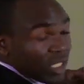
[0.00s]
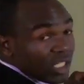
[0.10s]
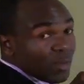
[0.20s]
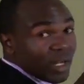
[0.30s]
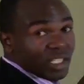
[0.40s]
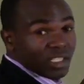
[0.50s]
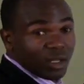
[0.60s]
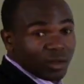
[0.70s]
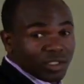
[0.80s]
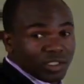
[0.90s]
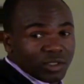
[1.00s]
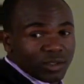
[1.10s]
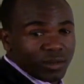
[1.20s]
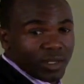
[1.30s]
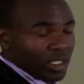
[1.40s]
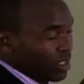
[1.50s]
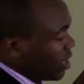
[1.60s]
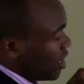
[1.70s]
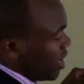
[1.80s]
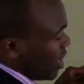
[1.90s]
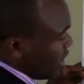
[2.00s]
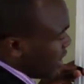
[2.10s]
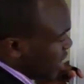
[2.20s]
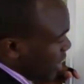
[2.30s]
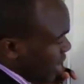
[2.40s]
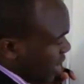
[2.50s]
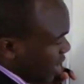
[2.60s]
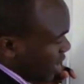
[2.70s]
expand it according to the way. X